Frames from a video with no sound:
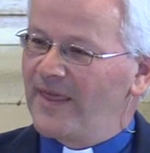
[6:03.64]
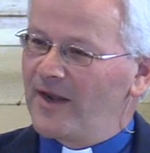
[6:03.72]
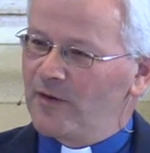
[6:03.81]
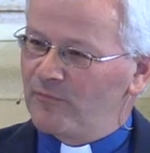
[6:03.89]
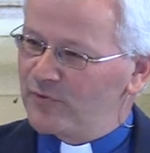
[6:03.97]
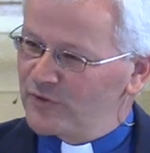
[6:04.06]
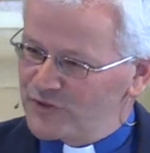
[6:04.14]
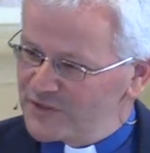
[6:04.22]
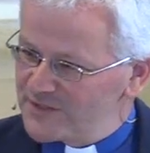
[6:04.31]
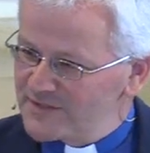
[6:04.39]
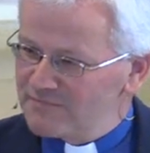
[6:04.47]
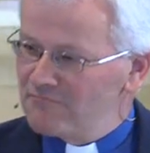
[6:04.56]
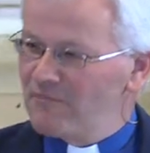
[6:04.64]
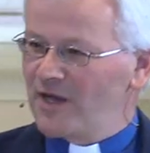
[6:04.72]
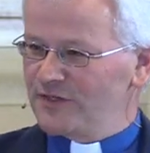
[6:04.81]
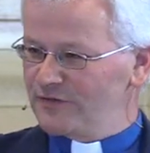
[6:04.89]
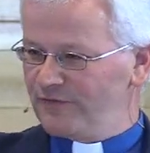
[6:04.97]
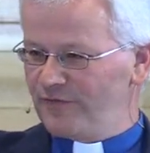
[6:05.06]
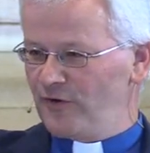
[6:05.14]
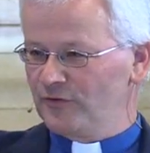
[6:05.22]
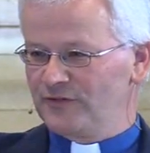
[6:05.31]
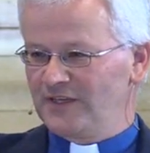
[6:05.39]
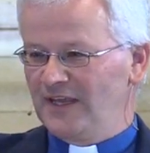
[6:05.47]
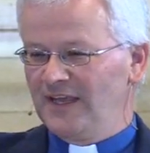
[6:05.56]
then it produces much
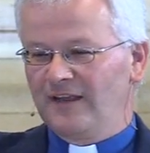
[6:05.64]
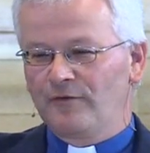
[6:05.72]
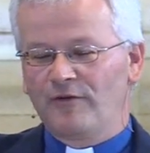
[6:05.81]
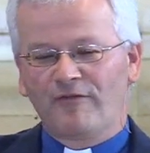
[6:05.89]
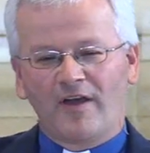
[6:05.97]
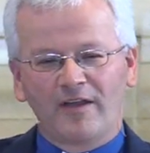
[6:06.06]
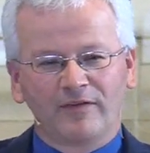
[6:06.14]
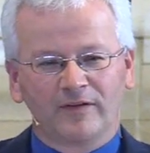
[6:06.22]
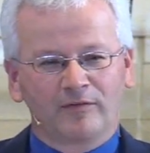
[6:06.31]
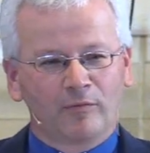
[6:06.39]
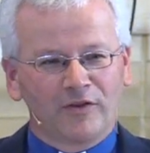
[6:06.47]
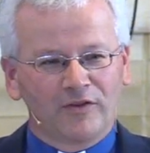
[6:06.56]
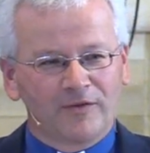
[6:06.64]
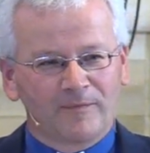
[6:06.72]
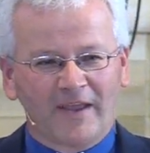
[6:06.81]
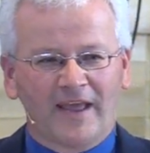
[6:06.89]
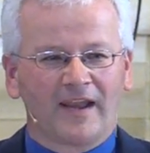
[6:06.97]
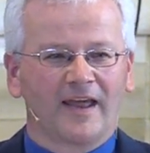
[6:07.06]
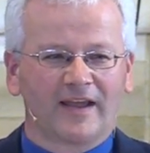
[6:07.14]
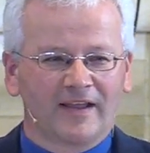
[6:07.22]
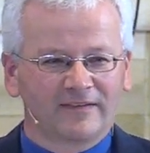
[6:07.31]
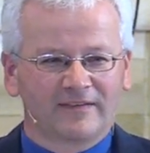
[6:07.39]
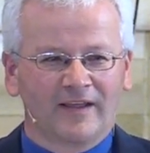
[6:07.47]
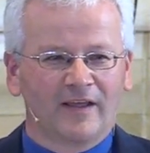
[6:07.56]
fruit. Revival is when you get like
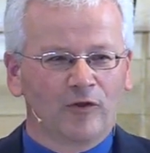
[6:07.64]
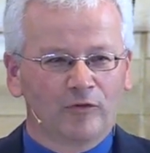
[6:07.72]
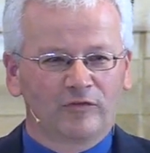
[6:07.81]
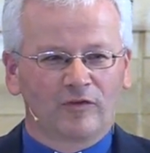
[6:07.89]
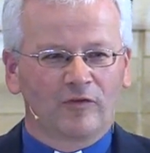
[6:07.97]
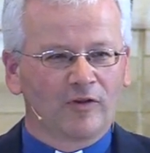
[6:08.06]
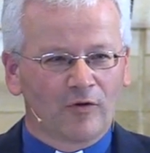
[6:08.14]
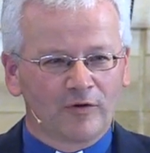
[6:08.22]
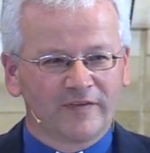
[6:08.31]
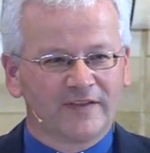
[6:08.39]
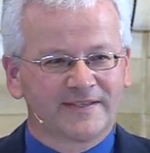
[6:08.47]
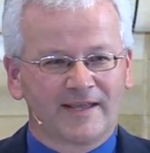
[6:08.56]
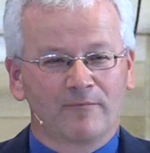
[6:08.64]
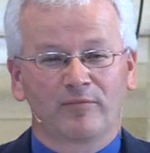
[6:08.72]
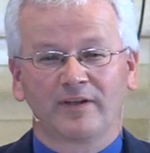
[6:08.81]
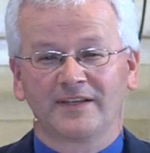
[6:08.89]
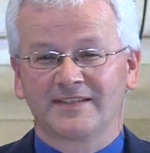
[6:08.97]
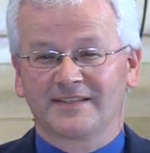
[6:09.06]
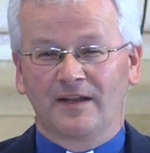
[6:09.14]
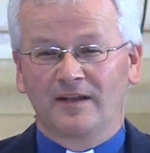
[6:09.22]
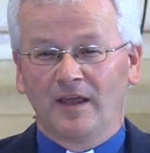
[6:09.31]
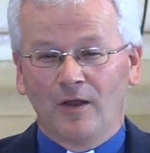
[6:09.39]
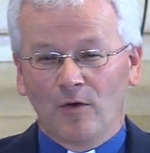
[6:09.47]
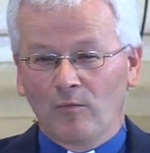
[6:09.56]
Isaiah, who saw the Lord in the temple. He said,
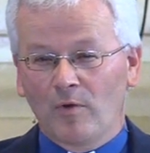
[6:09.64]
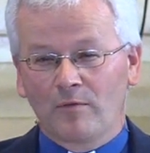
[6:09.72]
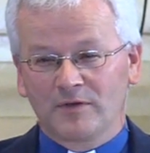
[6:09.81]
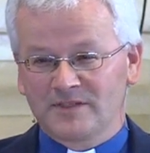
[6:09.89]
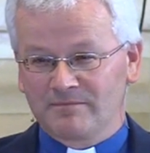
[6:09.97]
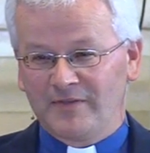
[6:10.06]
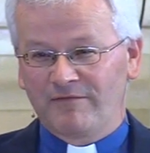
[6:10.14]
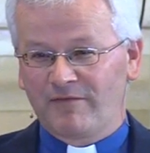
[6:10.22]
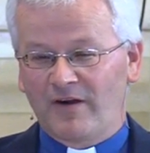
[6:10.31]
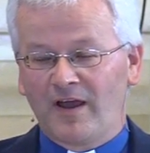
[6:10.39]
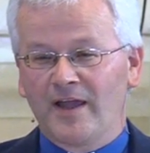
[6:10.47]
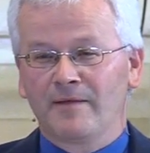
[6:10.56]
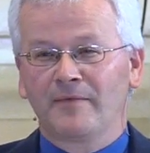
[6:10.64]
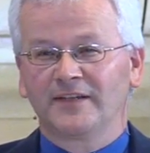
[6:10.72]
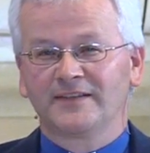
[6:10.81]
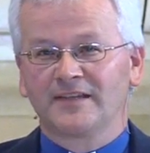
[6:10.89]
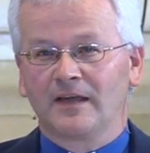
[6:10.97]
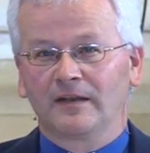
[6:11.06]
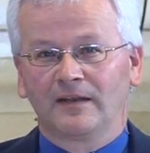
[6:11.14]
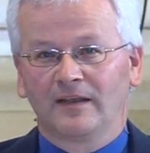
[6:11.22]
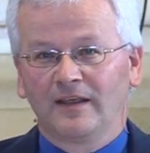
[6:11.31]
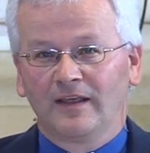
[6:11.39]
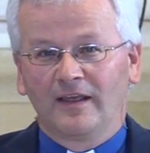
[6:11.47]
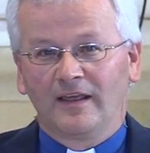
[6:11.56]
woe is me, for I am undone.
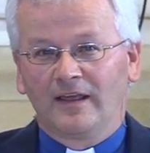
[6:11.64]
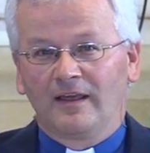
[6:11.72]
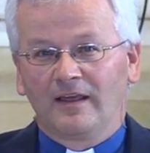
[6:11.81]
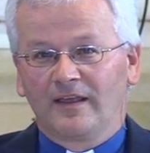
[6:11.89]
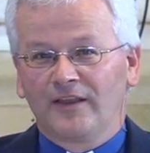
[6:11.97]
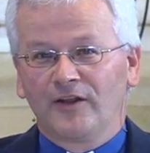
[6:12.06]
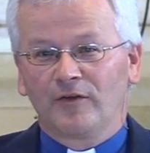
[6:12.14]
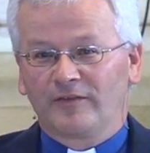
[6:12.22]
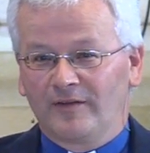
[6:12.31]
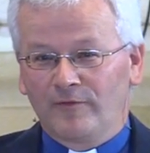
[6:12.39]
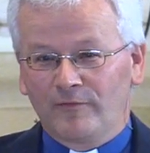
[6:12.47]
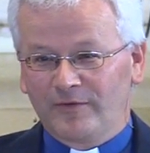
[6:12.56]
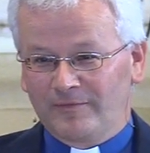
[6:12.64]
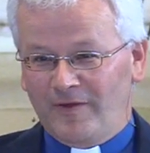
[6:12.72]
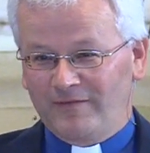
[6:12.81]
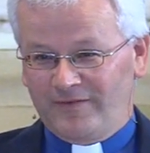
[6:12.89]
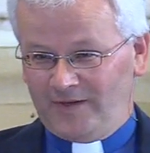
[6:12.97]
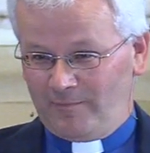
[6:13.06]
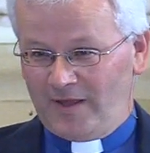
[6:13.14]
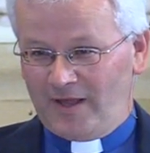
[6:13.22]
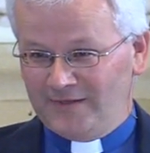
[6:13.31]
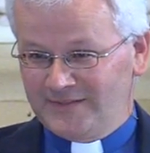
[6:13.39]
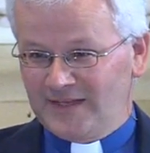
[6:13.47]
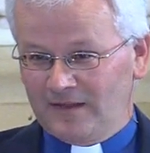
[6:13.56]
You know, some of us might feel a bit
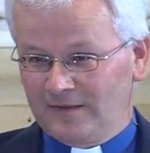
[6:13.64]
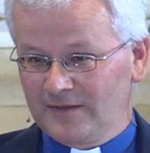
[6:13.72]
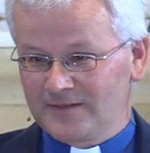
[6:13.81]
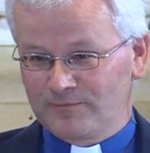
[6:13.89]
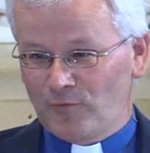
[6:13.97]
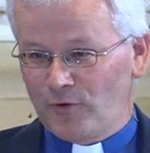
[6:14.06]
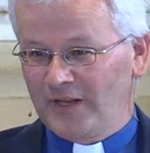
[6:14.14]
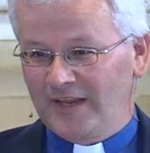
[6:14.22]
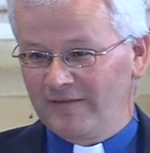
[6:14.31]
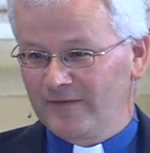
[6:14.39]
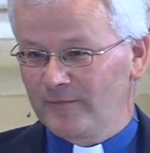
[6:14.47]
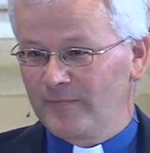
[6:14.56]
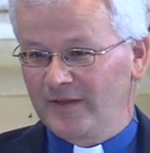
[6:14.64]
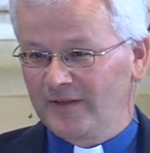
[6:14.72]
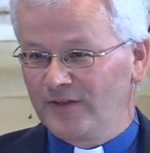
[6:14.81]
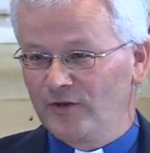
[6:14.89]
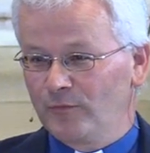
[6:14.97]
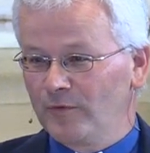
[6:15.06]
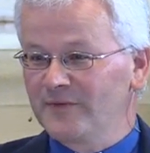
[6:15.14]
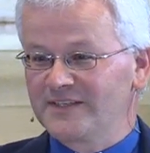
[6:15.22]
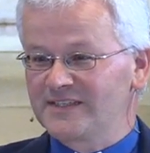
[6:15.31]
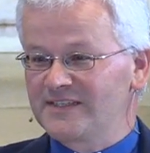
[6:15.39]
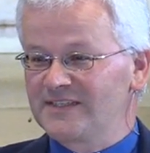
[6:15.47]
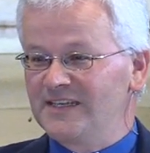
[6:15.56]
undone this morning even, but, you know, when we
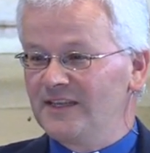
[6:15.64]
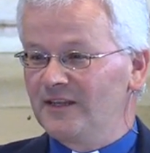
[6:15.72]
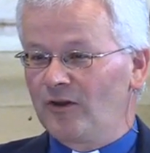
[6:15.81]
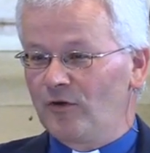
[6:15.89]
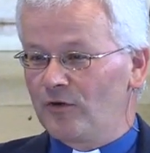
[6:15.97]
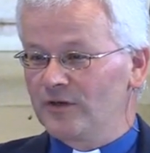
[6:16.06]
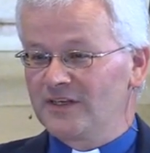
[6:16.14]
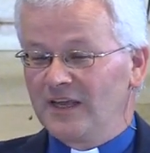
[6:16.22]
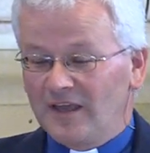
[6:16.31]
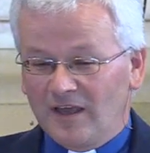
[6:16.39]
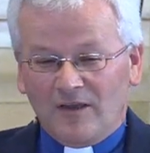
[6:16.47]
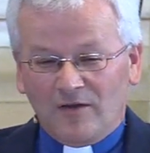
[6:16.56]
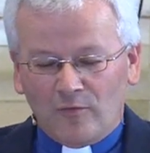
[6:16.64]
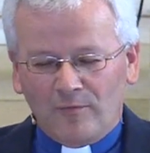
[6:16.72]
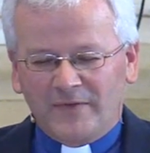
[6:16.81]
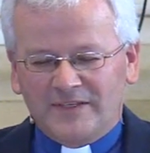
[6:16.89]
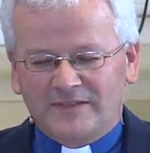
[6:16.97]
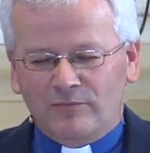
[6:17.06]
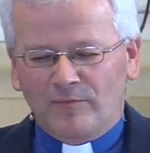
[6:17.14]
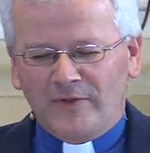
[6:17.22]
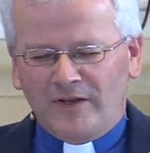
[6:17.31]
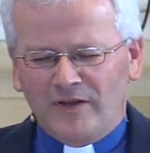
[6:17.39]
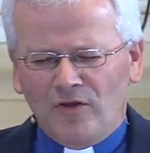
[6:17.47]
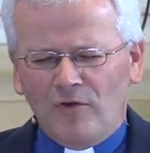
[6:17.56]
see the Lord, when
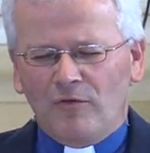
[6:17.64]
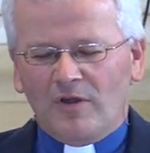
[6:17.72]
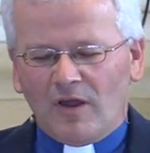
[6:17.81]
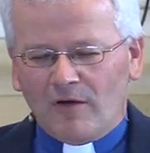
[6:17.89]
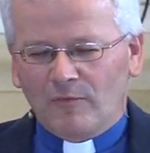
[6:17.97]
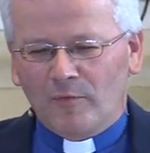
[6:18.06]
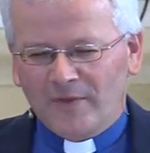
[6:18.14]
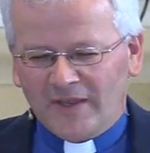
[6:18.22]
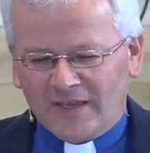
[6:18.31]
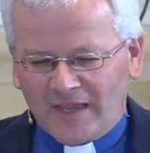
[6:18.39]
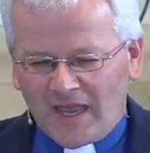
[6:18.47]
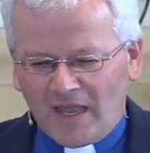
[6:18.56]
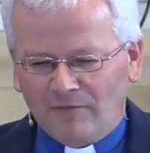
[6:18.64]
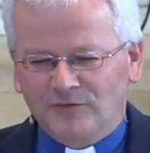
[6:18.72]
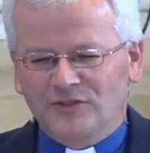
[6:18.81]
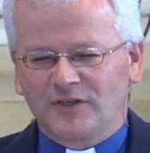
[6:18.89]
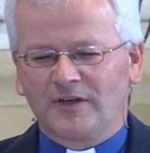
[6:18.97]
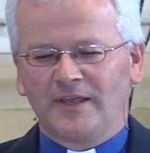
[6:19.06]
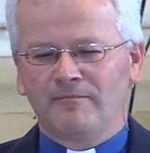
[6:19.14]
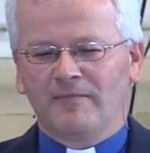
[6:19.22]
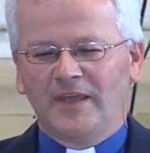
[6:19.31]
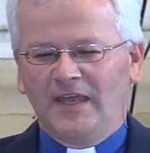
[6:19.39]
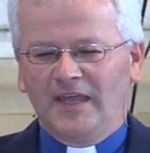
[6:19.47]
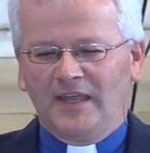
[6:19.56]
we know God, when we encounter him
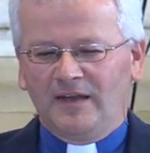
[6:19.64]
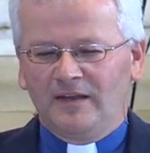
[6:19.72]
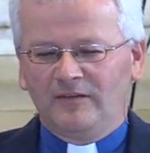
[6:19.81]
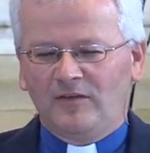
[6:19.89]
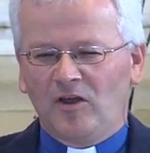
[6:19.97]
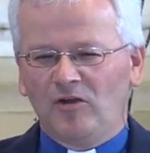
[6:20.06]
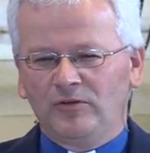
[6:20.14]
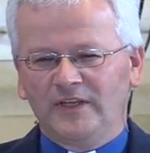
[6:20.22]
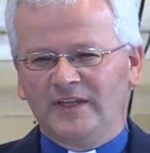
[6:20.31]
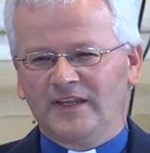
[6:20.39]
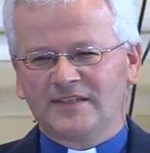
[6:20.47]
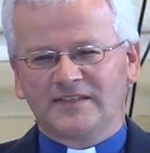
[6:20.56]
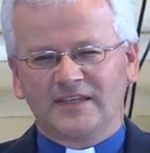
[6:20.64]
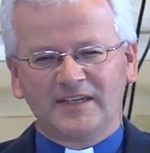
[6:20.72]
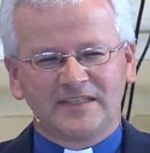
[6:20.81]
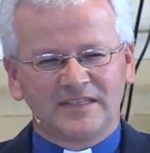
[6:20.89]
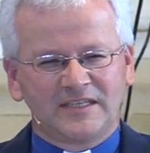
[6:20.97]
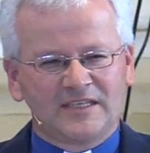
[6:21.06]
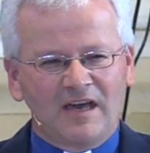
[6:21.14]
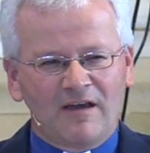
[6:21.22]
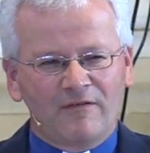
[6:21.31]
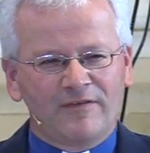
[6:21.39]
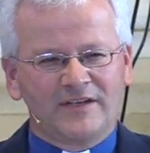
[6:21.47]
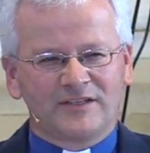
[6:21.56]
in his holiness, in his
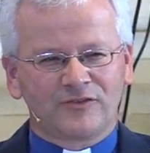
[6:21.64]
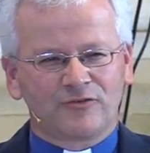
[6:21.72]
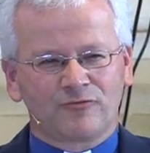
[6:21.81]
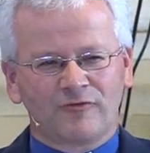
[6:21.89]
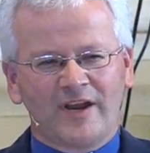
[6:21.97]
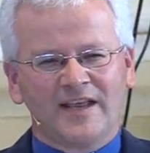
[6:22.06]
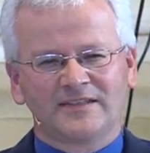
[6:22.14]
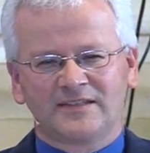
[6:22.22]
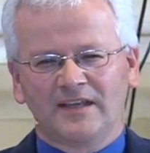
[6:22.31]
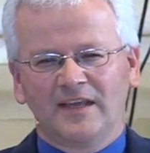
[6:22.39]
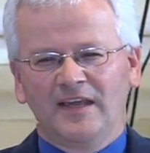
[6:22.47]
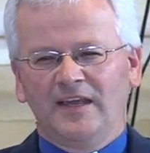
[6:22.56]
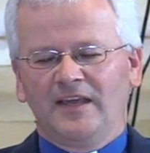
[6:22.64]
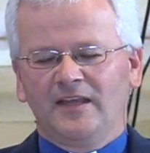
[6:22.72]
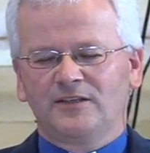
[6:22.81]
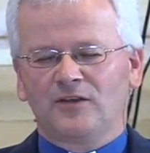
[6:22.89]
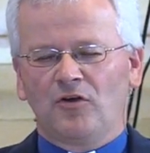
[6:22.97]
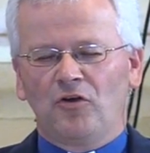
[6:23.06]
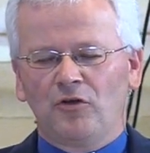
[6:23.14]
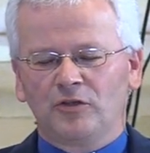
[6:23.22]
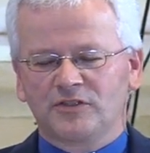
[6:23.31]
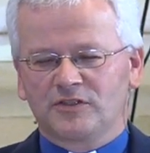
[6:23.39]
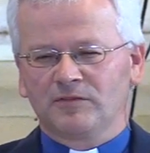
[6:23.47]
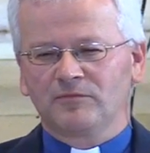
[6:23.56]
love, in his grace, his
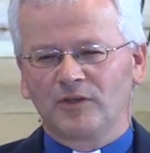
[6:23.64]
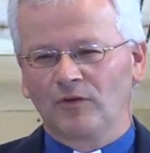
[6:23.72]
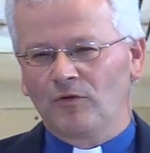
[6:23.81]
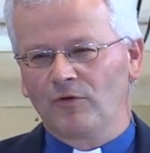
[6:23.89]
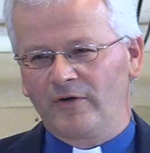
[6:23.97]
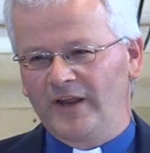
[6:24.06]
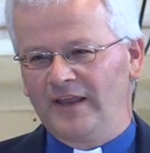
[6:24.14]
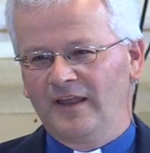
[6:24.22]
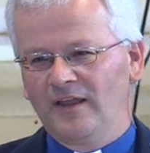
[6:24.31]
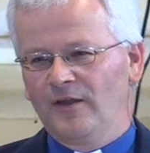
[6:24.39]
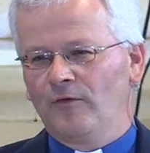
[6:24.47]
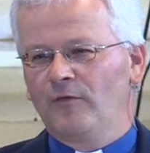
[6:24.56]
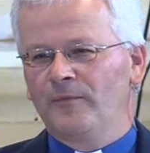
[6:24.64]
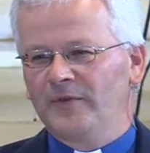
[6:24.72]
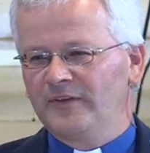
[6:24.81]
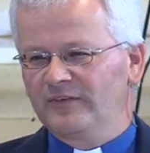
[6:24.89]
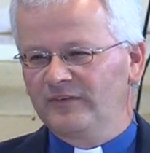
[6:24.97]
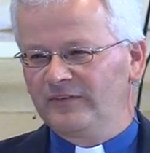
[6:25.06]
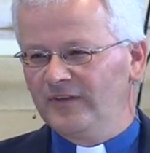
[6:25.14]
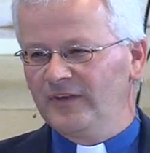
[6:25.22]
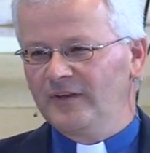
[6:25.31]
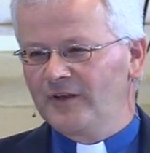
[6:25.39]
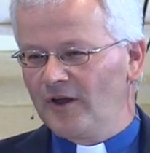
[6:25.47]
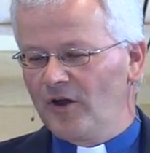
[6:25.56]
awesome glory, when we
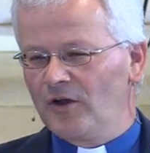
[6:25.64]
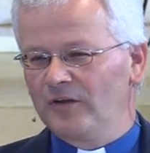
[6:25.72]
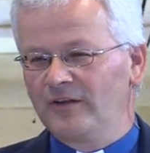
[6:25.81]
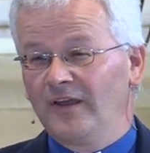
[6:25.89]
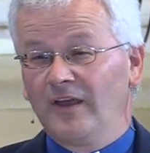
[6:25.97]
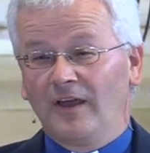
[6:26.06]
see God,